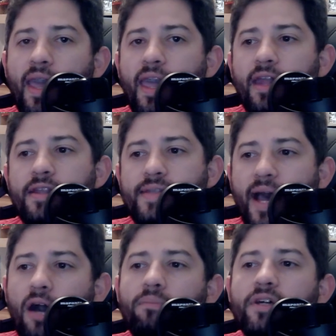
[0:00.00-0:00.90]
And it's
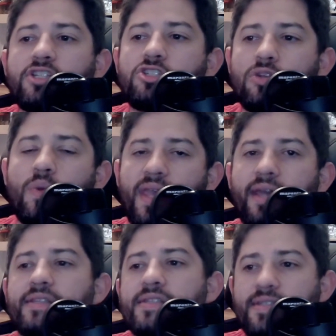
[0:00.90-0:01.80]
how much do we
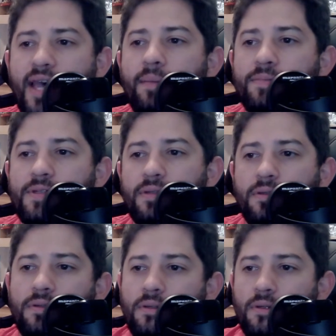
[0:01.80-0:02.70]
accept
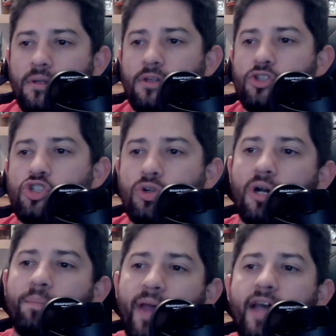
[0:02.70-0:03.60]

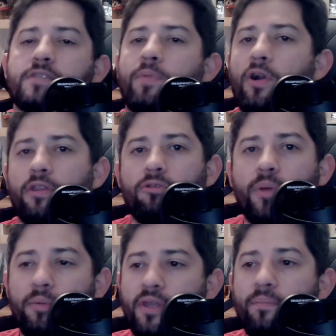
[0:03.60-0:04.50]
Trump as part of the
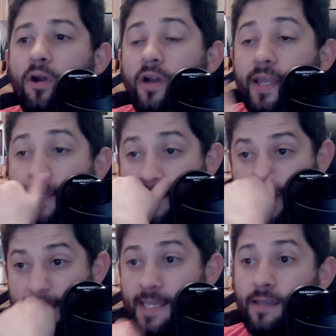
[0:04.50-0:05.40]
Republican Party? Is
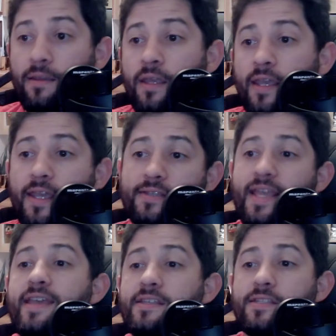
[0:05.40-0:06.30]
he, is
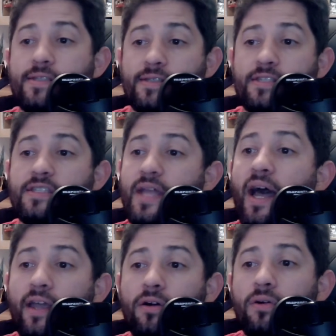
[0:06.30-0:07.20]
his
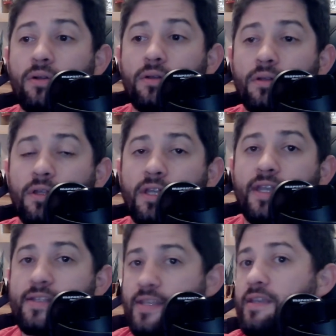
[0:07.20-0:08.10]
style,
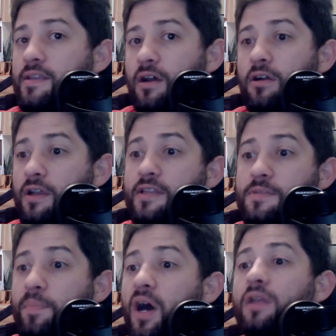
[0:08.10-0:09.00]
is his, are his
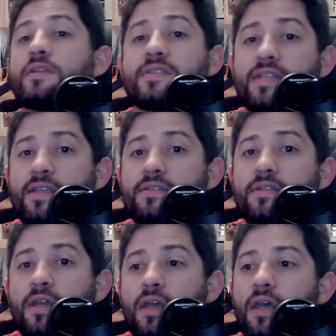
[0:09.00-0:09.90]
policies,
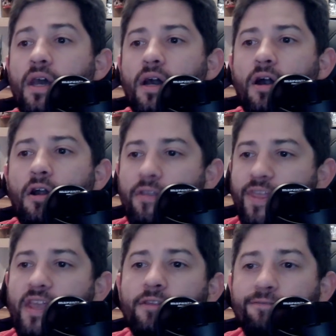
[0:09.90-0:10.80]
are
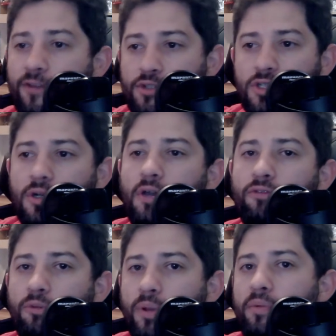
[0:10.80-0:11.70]
they the future of
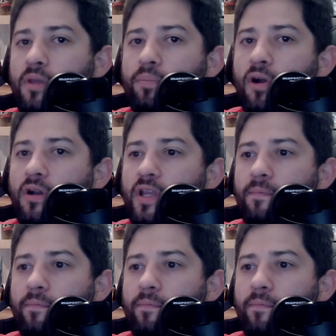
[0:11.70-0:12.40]
the Republican Party?